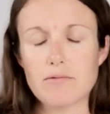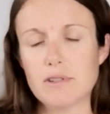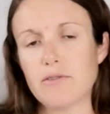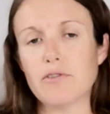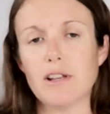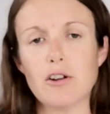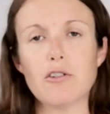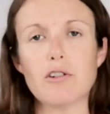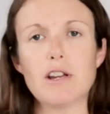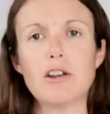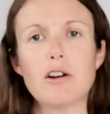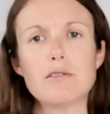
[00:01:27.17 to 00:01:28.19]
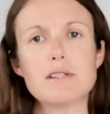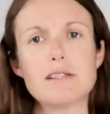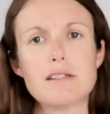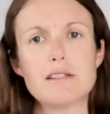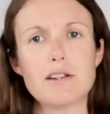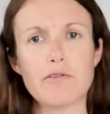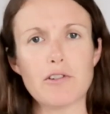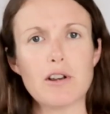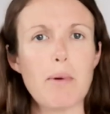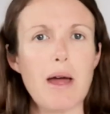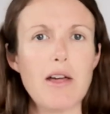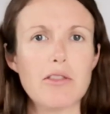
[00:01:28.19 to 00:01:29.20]
definitely already know is
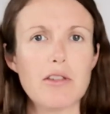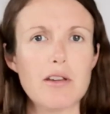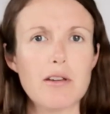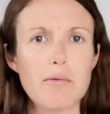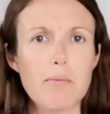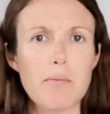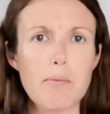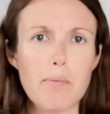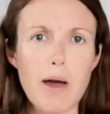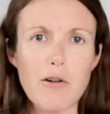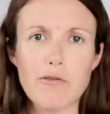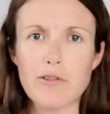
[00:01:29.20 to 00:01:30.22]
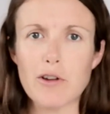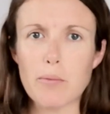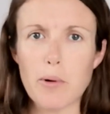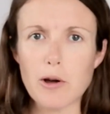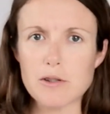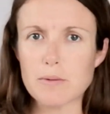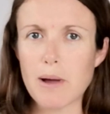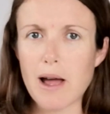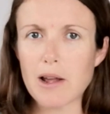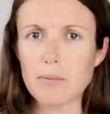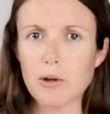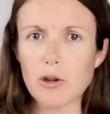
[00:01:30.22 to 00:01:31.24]
different about the Bellefit
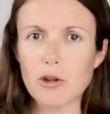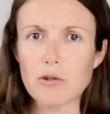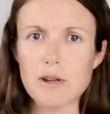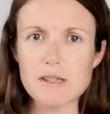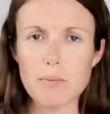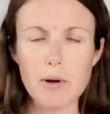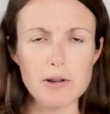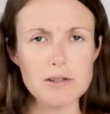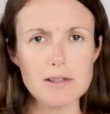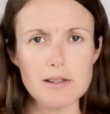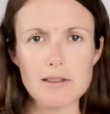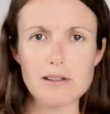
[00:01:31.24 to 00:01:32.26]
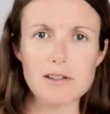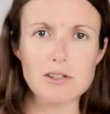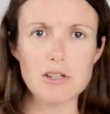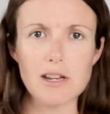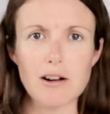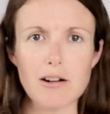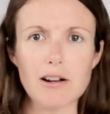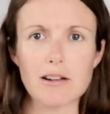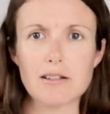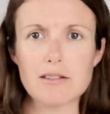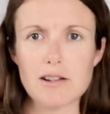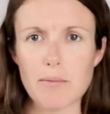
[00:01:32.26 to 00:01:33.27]
postpartum girdle as opposed to the generic
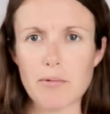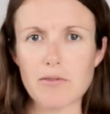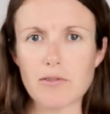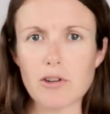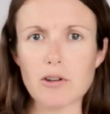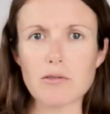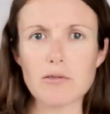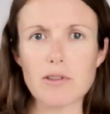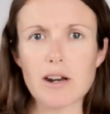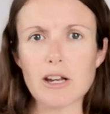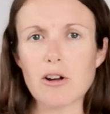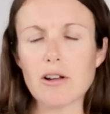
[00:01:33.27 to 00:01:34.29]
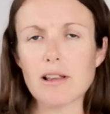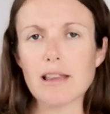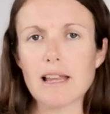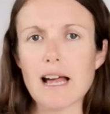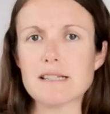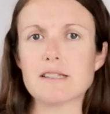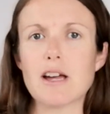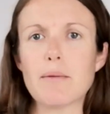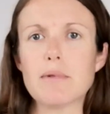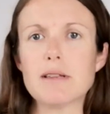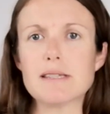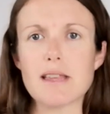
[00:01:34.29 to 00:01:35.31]
type of girdle that I got last
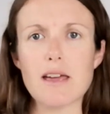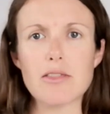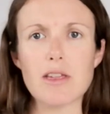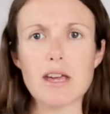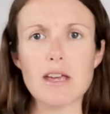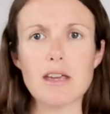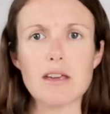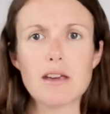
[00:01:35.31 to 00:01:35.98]
time is that they